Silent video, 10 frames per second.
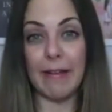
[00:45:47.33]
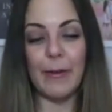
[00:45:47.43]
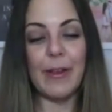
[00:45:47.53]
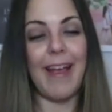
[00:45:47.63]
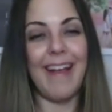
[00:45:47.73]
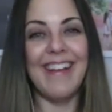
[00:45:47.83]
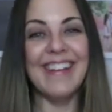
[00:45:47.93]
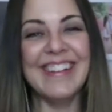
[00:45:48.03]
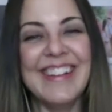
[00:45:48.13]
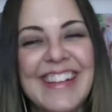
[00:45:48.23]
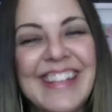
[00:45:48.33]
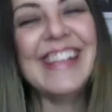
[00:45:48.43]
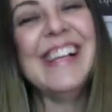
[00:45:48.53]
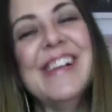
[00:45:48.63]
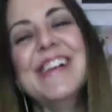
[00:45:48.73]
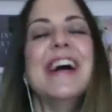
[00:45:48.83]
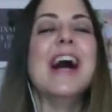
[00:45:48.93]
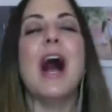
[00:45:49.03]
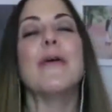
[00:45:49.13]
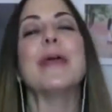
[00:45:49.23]
Okay.
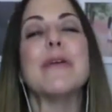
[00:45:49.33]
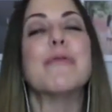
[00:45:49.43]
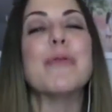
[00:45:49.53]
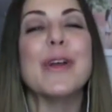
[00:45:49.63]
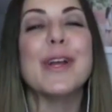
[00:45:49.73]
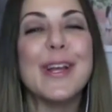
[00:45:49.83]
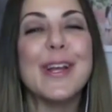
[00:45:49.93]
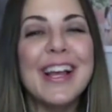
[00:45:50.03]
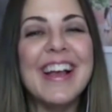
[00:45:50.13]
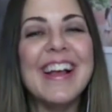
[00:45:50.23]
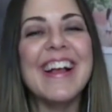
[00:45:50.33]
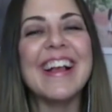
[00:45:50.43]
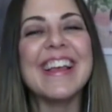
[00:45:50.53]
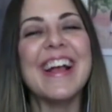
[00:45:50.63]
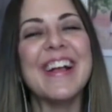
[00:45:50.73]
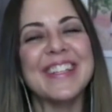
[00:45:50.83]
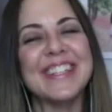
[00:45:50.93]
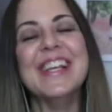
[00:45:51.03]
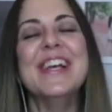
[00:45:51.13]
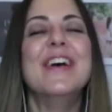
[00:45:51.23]
Okay. Okay.
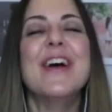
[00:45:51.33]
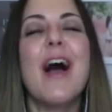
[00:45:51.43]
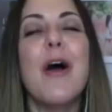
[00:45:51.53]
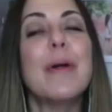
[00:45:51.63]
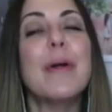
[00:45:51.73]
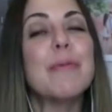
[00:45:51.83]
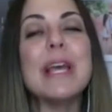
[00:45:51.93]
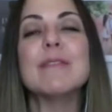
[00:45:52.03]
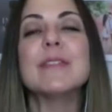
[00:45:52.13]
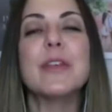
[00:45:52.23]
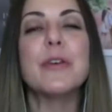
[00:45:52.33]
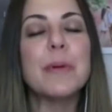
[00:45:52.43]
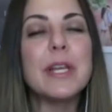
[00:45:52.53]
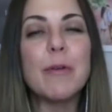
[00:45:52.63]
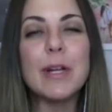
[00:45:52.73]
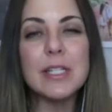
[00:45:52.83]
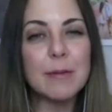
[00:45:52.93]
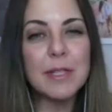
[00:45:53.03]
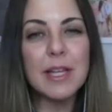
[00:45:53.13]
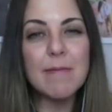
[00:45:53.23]
All right. We have so many great
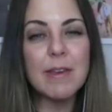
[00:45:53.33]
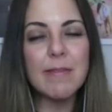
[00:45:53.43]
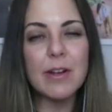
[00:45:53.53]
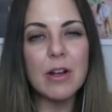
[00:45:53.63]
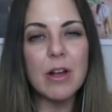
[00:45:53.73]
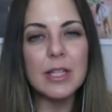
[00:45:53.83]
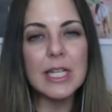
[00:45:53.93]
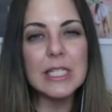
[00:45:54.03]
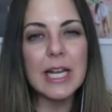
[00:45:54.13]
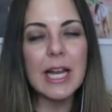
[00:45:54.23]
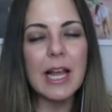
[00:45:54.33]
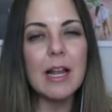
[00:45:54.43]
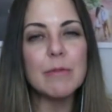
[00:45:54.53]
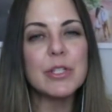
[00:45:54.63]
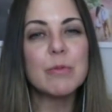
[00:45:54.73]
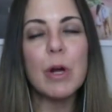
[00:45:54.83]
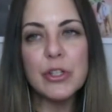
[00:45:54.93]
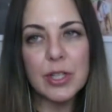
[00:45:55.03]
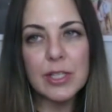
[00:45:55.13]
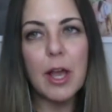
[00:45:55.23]
tips that you've given on online dating, and I'm just
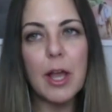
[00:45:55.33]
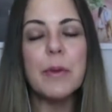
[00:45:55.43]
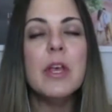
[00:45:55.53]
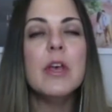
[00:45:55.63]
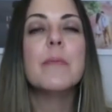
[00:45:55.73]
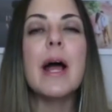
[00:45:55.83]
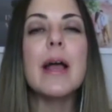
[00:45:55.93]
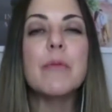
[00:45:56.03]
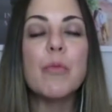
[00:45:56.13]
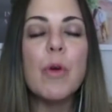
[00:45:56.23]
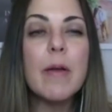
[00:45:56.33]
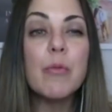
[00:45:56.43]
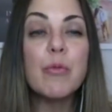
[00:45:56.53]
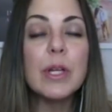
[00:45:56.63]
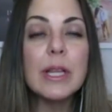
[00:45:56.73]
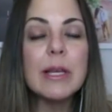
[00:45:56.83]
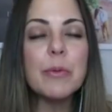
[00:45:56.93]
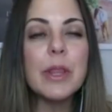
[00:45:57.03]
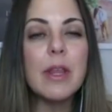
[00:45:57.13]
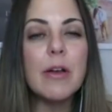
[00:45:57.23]
watching the time. But I really
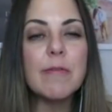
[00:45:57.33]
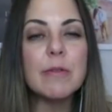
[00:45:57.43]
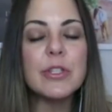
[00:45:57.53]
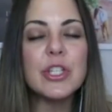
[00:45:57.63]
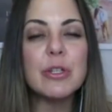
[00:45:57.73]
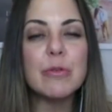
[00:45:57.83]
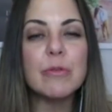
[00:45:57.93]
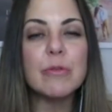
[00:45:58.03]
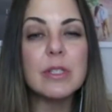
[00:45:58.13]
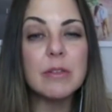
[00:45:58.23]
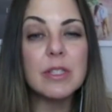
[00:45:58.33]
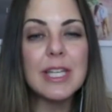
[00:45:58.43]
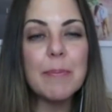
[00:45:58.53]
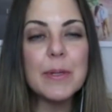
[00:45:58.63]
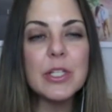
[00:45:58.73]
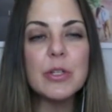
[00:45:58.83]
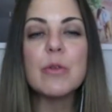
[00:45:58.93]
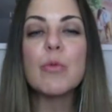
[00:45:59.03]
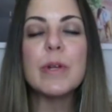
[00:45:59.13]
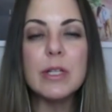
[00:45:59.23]
would love you to step into
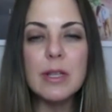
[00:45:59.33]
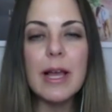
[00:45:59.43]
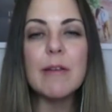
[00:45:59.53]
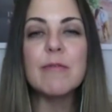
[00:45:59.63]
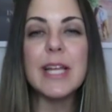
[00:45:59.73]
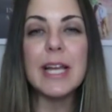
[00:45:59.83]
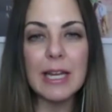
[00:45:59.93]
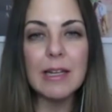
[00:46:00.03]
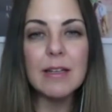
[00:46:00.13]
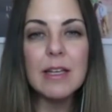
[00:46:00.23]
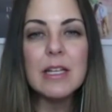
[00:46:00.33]
the real life dating.